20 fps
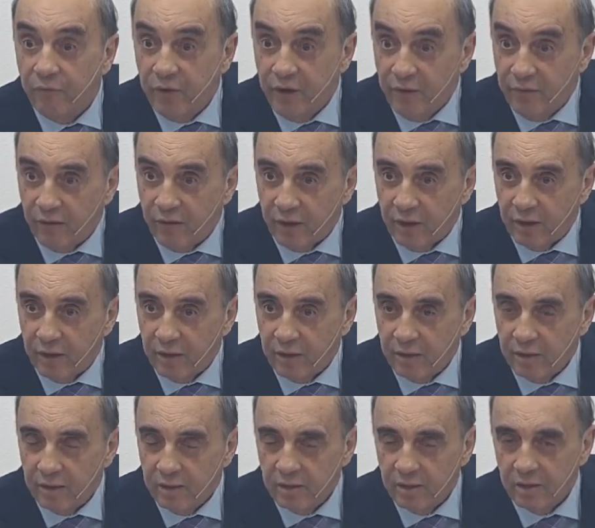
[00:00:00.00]
The word
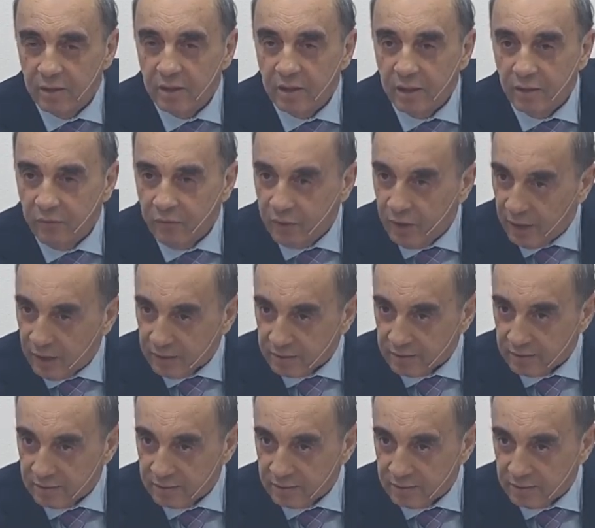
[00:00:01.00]
is alive
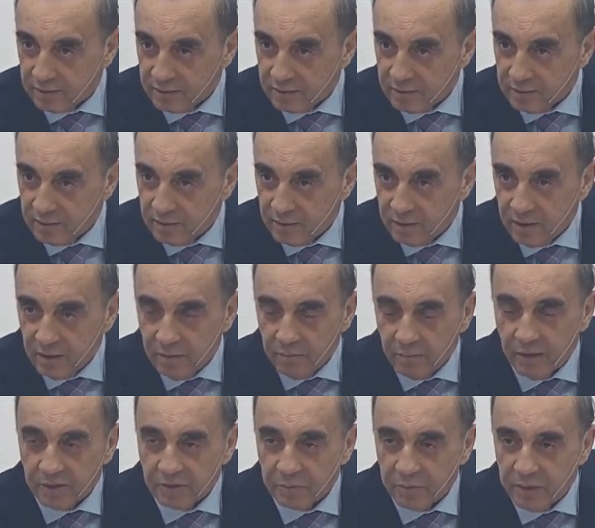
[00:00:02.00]
and has
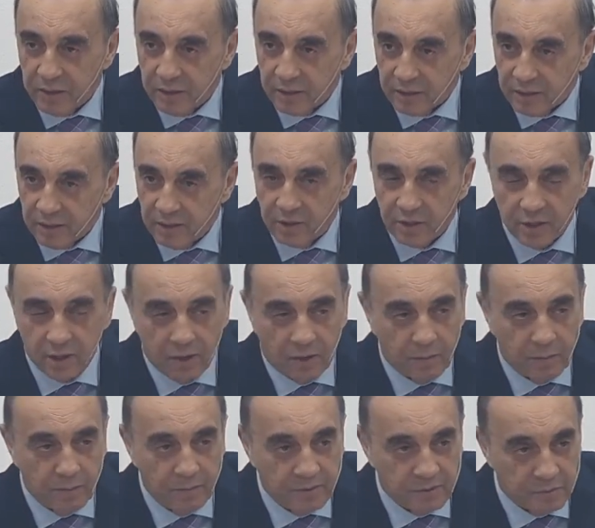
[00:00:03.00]
efficacy, more
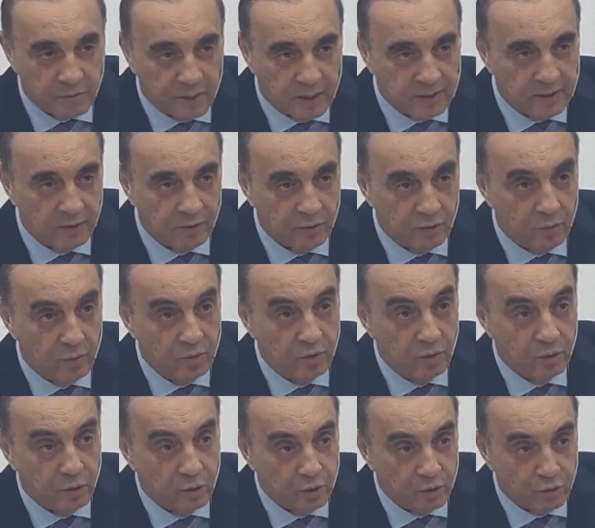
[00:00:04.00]
penetrating than a
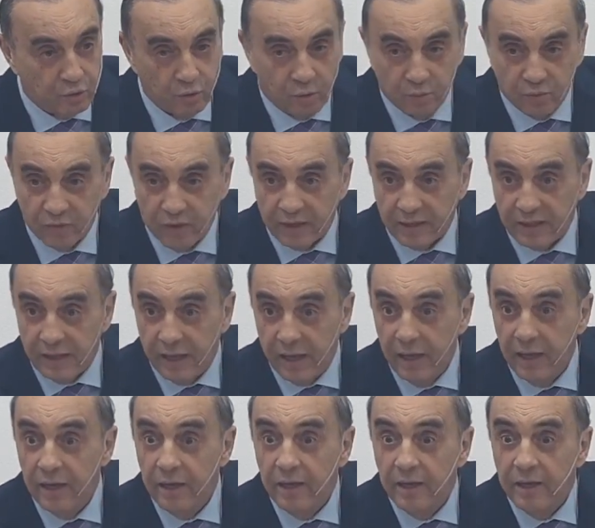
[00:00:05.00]
sword of two edges,
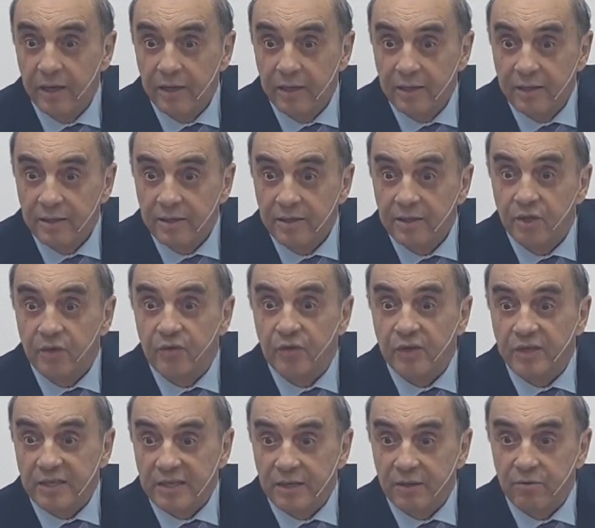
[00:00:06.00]
and goes
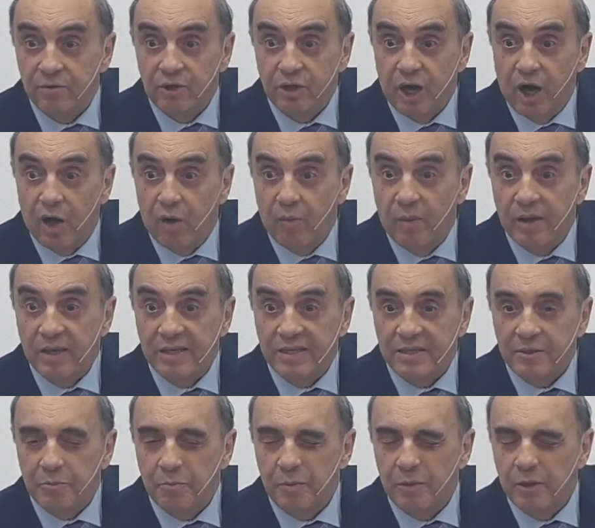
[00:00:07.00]
all the way to the
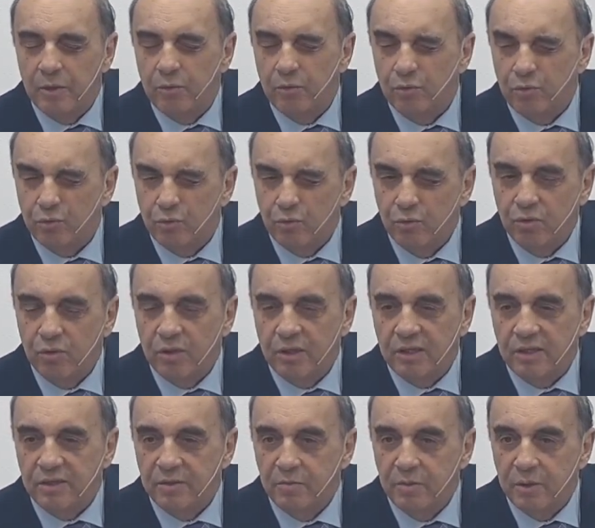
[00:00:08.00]
division
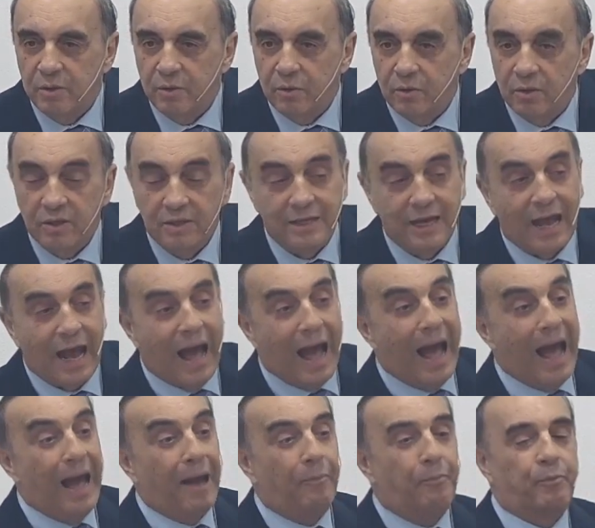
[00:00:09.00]
between soul and
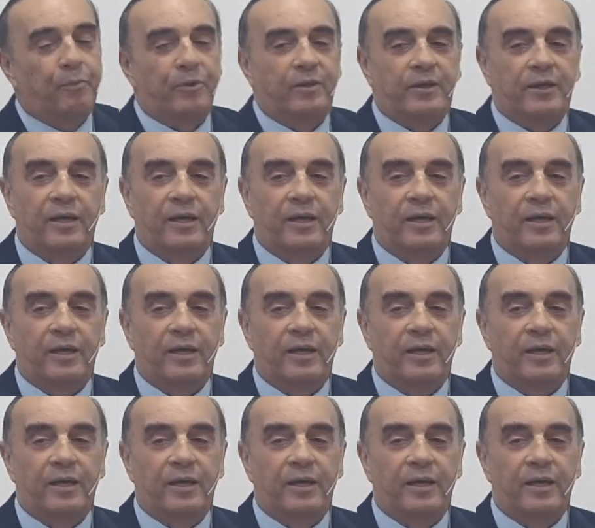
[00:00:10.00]
spirit, and